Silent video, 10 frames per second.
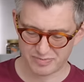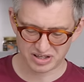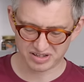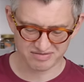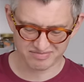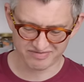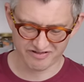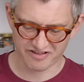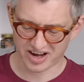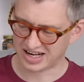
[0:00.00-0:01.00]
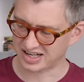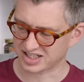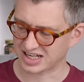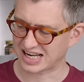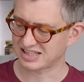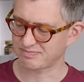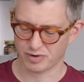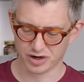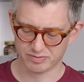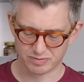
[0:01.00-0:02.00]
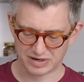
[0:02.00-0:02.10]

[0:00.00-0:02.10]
Build fine, it's glass bottomed,